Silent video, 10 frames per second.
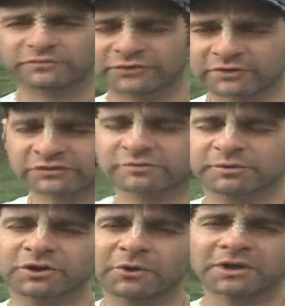of years it's
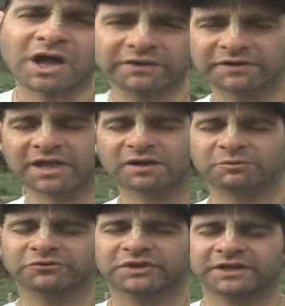been going on that
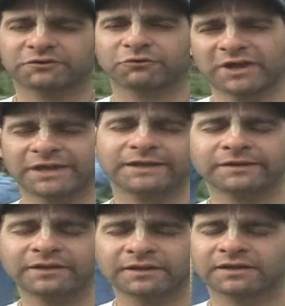animals get
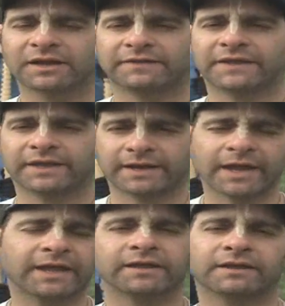grain and they get
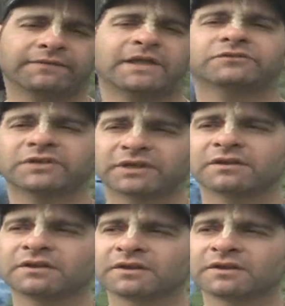hay, and that's it.